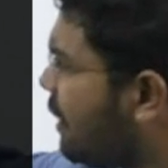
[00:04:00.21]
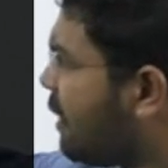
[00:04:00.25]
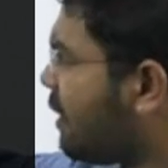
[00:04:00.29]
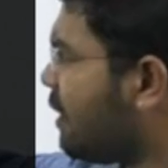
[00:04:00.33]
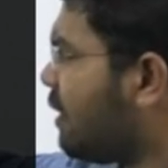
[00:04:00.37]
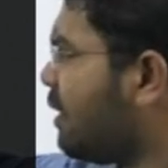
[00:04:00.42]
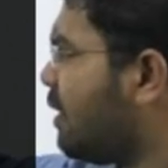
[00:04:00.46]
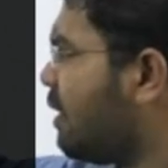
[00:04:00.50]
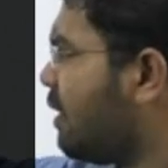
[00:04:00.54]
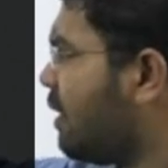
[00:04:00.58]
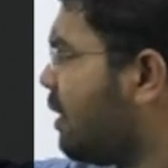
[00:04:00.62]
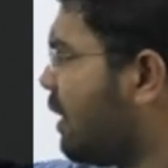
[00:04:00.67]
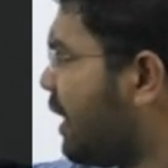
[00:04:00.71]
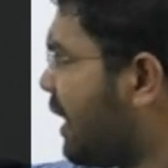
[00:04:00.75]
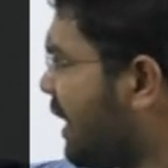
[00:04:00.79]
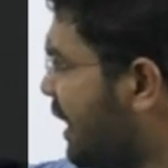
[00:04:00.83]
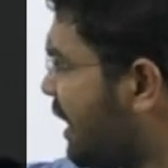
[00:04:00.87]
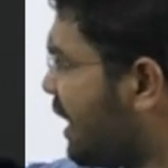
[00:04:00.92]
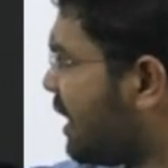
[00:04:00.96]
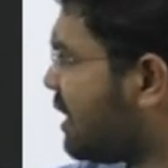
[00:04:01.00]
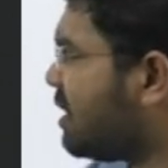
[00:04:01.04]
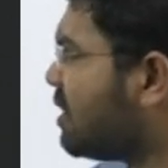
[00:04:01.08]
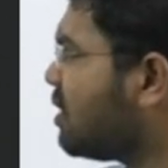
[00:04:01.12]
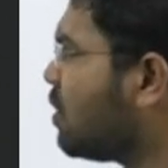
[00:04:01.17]
it
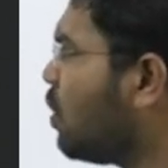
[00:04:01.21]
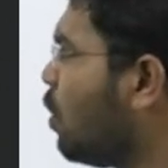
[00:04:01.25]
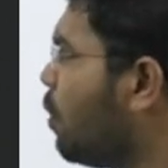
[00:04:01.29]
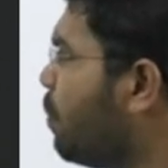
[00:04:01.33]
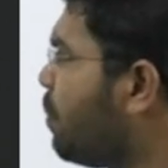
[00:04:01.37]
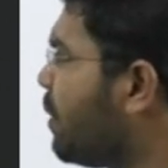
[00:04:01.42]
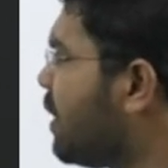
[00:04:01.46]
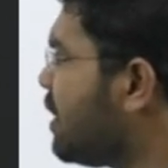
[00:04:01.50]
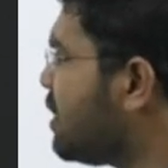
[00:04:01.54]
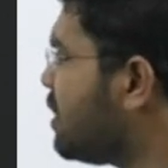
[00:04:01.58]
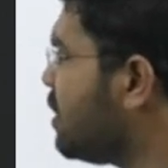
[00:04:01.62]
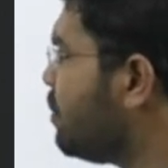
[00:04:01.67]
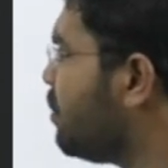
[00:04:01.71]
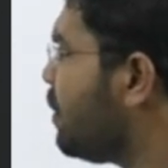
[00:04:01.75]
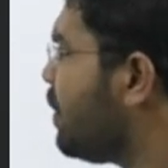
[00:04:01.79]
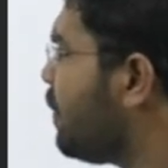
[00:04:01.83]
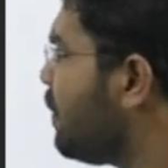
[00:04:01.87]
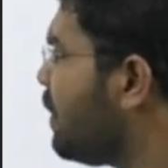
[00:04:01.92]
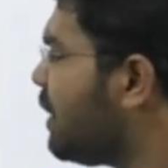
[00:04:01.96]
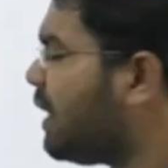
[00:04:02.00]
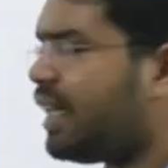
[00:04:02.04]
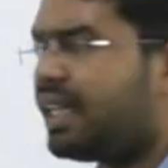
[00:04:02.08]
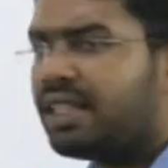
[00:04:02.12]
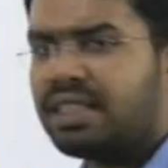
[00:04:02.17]
encourages cooperation
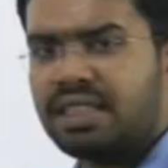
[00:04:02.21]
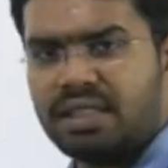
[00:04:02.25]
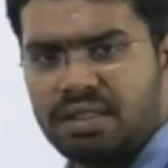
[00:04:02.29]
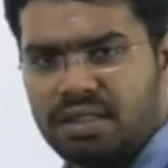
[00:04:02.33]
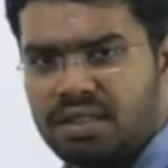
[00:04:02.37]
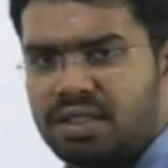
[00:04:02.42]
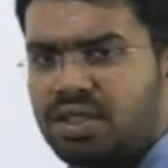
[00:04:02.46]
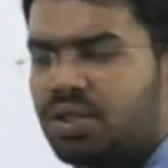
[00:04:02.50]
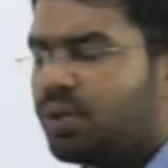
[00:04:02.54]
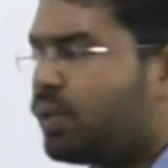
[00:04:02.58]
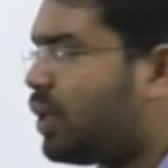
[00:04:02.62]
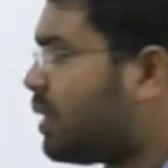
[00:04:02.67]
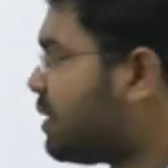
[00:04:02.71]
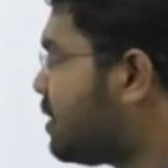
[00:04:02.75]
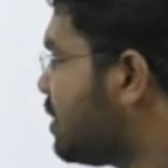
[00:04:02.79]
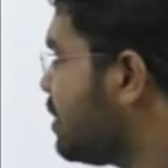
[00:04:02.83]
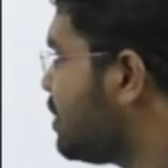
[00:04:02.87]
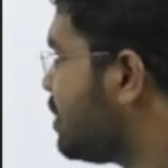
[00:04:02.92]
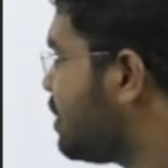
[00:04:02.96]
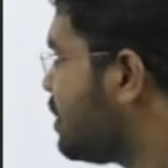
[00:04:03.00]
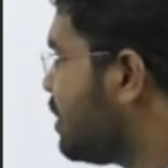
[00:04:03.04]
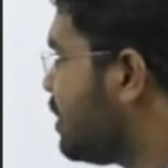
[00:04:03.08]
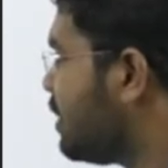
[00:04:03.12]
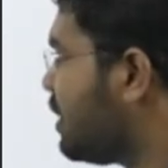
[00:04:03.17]
between nations to
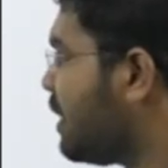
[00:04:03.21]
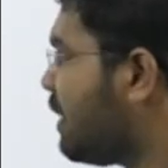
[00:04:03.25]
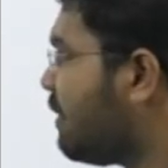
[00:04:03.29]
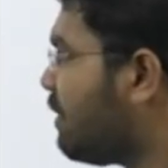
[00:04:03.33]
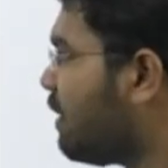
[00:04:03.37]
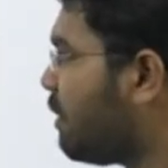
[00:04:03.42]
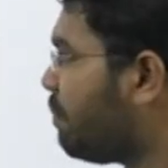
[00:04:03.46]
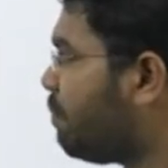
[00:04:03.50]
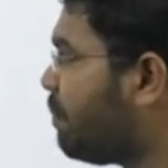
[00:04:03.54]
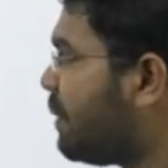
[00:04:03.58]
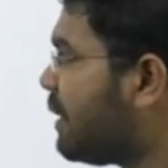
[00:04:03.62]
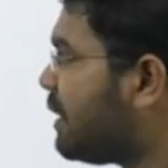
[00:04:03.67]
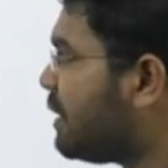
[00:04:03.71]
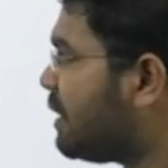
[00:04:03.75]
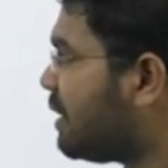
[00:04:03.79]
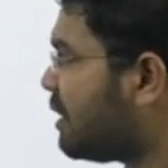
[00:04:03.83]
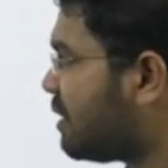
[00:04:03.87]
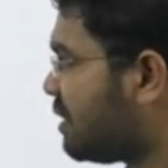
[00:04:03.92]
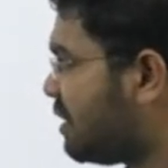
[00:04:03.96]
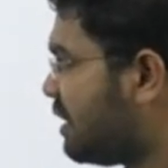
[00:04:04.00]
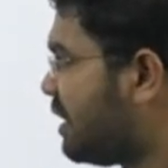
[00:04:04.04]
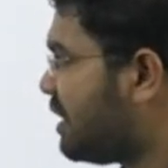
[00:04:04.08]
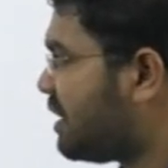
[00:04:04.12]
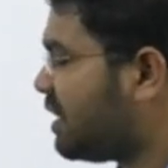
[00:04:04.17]
assist in developing
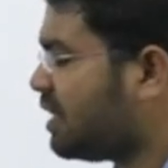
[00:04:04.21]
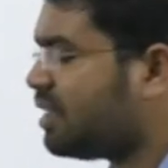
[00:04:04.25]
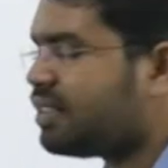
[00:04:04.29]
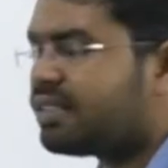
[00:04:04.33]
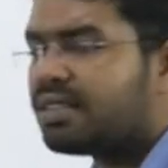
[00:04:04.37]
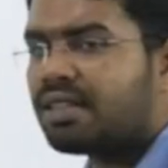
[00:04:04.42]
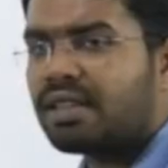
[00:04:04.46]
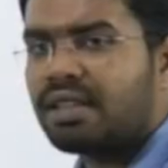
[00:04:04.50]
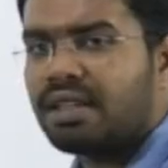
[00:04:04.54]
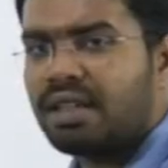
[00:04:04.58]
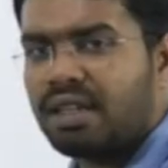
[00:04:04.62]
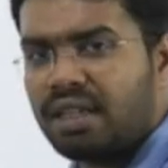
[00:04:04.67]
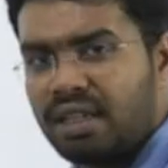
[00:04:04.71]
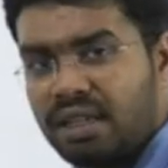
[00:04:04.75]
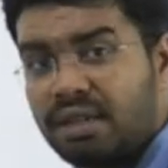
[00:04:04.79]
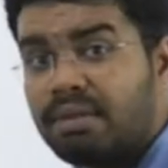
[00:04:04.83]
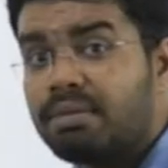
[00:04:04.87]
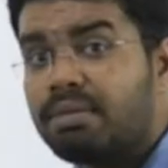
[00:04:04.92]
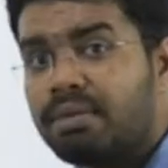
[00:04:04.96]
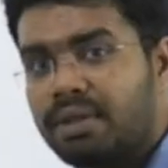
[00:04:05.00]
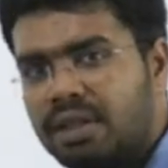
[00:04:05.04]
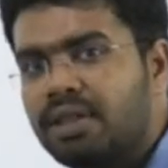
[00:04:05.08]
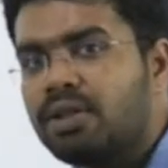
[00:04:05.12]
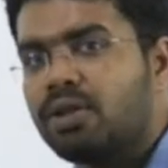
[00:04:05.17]
these nations,
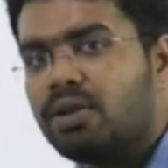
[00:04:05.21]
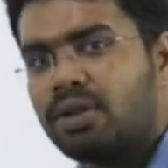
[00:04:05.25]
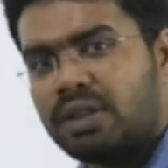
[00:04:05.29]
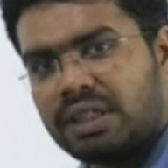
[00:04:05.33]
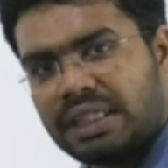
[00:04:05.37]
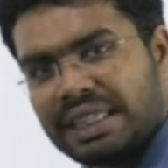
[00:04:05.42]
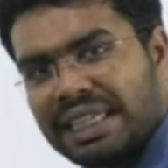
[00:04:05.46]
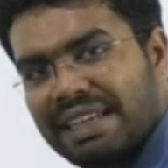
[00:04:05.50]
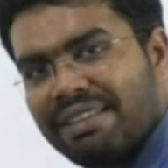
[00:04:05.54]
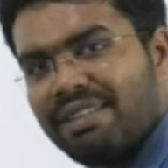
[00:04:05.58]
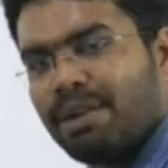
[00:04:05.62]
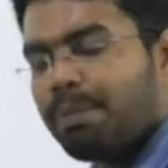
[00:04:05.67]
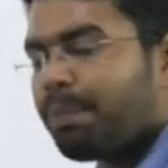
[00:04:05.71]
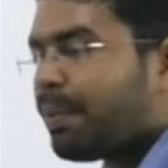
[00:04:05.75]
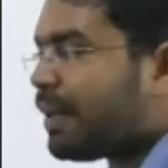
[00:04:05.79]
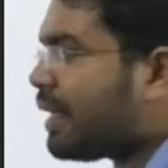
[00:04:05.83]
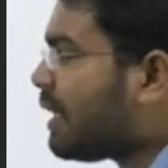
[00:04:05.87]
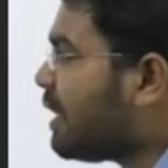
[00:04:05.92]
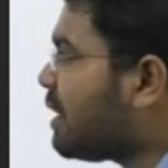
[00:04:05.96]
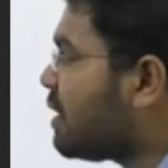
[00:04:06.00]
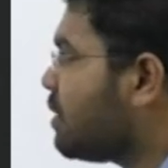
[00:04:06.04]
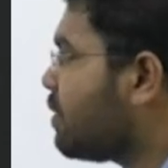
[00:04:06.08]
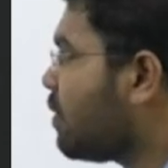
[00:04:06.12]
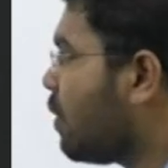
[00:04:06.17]
the developing
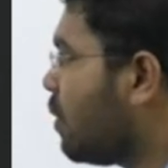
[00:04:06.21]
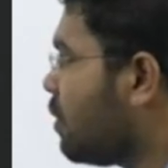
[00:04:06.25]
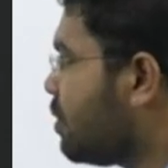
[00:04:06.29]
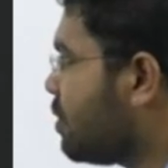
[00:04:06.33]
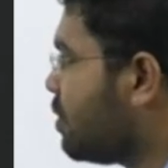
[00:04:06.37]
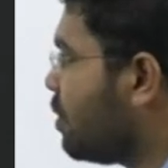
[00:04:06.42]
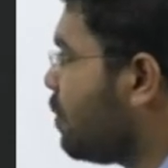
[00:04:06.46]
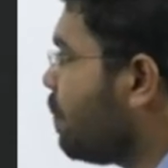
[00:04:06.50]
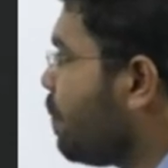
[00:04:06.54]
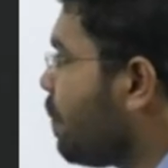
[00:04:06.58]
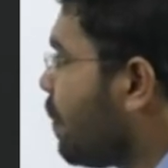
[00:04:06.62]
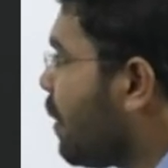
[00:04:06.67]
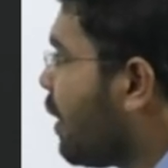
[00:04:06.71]
nations also.